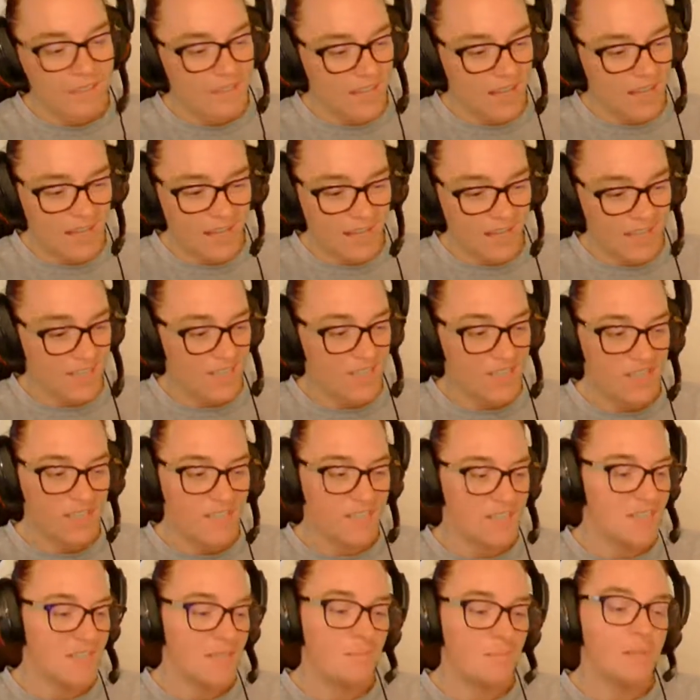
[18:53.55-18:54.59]
Diana," she
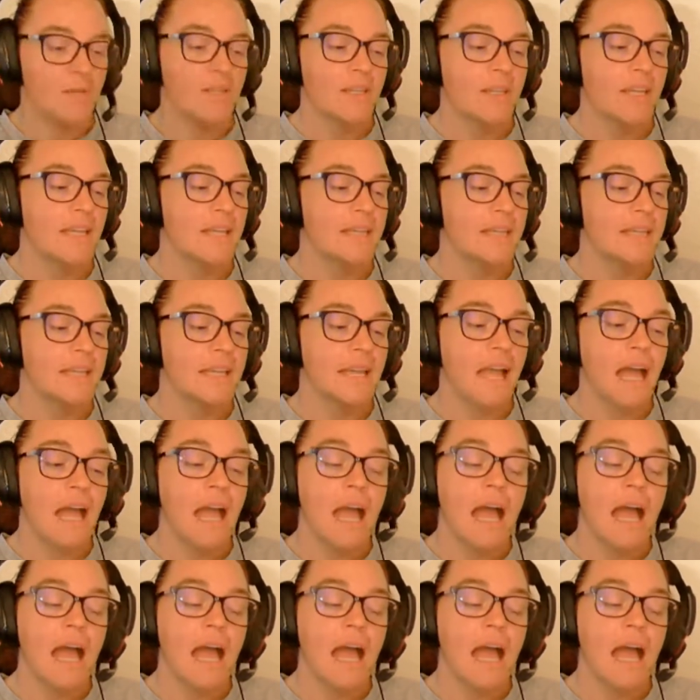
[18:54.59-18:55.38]
said politely.